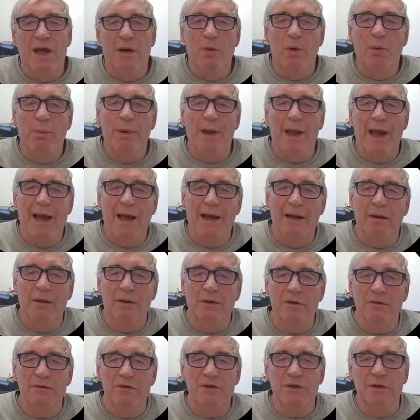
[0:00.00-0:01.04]
they will be
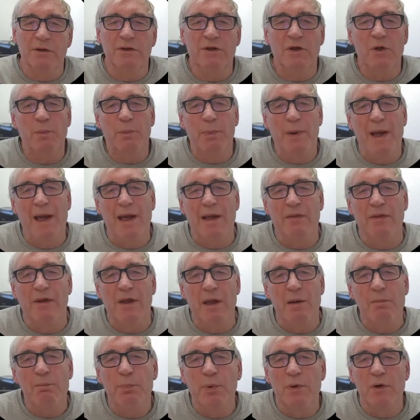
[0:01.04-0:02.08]
held until you pay
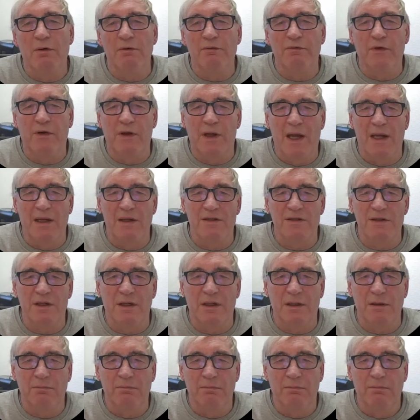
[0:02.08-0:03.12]
the import VAT
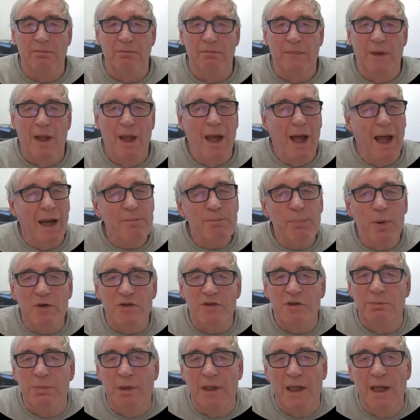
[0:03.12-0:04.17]
and
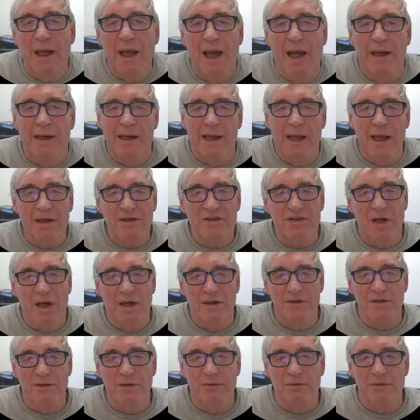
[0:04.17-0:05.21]
possibly any
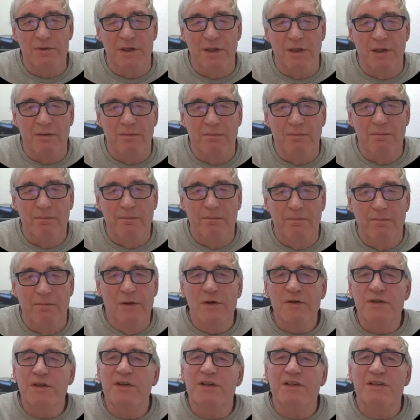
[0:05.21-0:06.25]
excise duty.
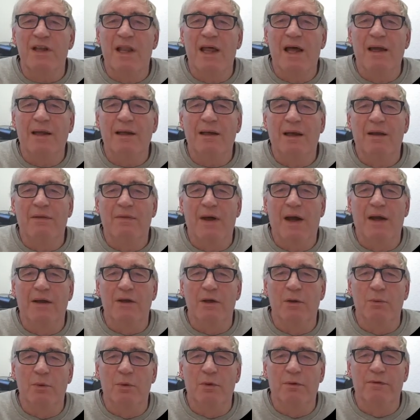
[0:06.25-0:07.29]
Thus it's likely that
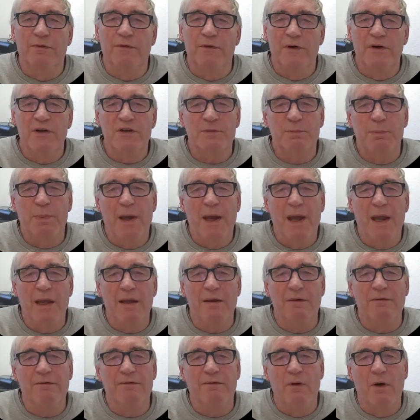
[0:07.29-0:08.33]
you will first
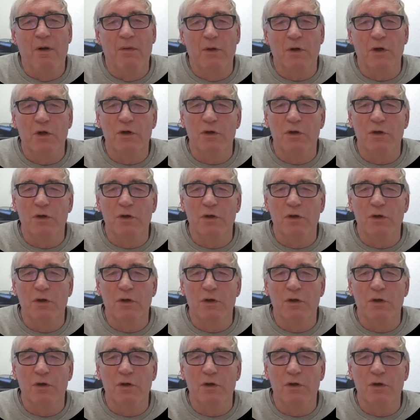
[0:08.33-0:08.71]
pay for the